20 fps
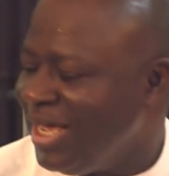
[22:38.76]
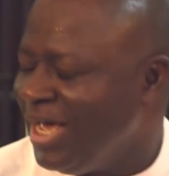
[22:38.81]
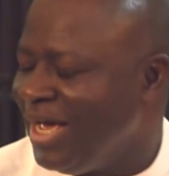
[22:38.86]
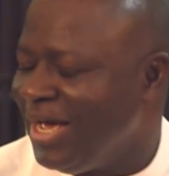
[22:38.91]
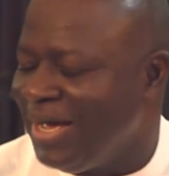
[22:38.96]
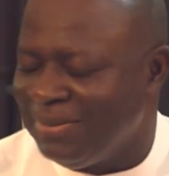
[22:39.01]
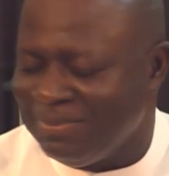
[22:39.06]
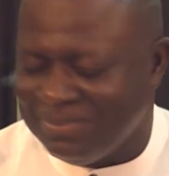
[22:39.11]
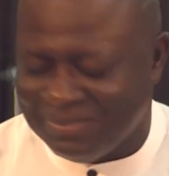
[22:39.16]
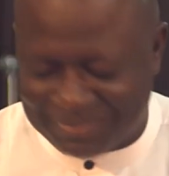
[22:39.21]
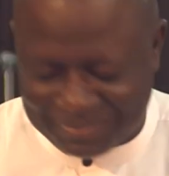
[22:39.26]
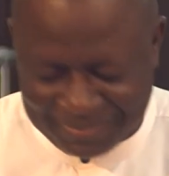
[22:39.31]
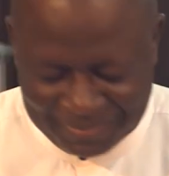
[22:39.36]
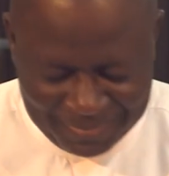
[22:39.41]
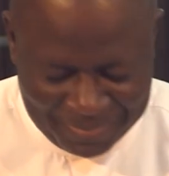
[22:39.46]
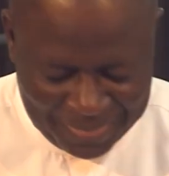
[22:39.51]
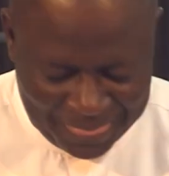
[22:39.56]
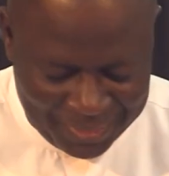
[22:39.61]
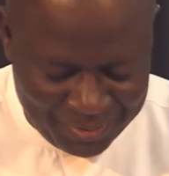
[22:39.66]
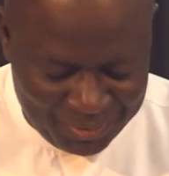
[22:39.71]
um,
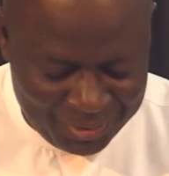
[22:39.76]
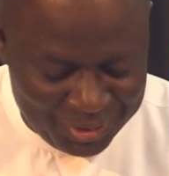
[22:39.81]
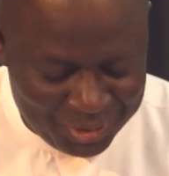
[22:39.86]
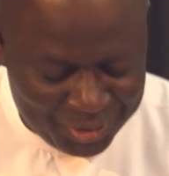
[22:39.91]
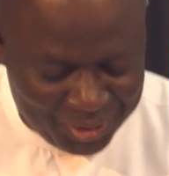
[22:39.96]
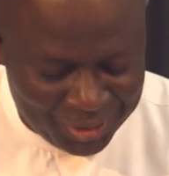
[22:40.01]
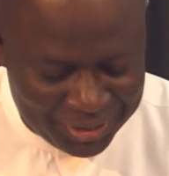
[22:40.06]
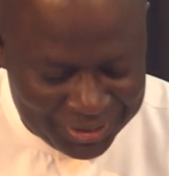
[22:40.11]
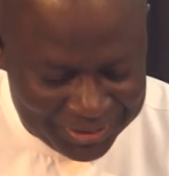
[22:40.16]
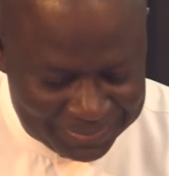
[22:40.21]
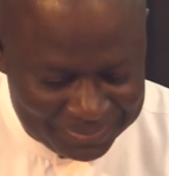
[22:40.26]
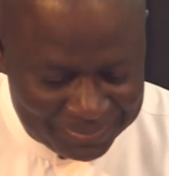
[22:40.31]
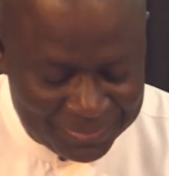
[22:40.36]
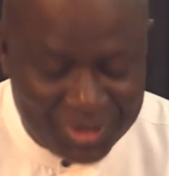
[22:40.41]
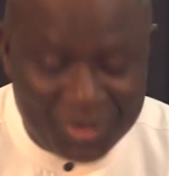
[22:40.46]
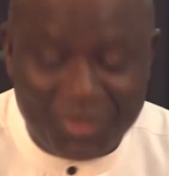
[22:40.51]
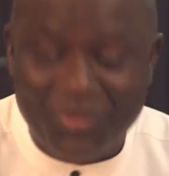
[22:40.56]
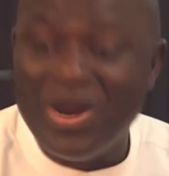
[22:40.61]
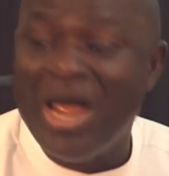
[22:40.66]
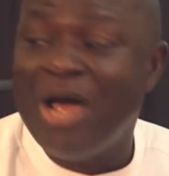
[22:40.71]
what do you call it?
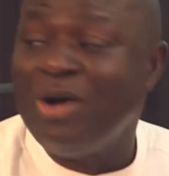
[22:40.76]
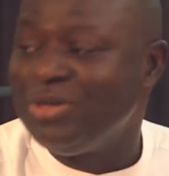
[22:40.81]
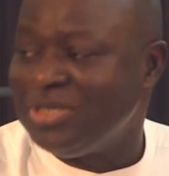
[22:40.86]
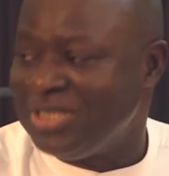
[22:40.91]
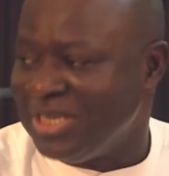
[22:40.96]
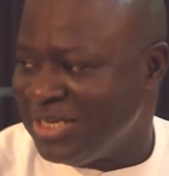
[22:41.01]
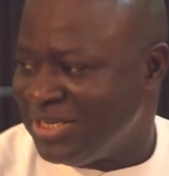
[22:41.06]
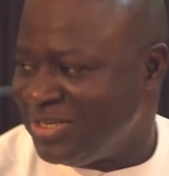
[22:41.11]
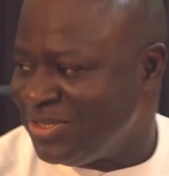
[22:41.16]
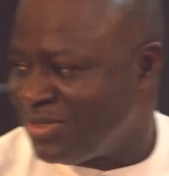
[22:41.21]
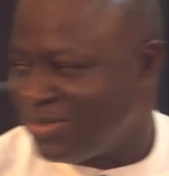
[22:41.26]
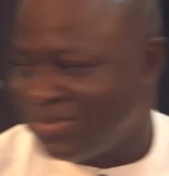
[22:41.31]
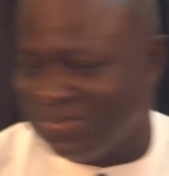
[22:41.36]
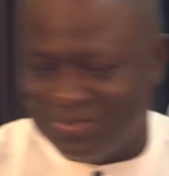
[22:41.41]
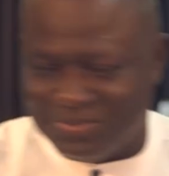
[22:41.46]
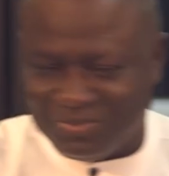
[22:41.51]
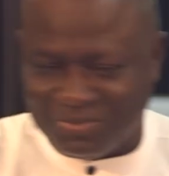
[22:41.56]
Royalties.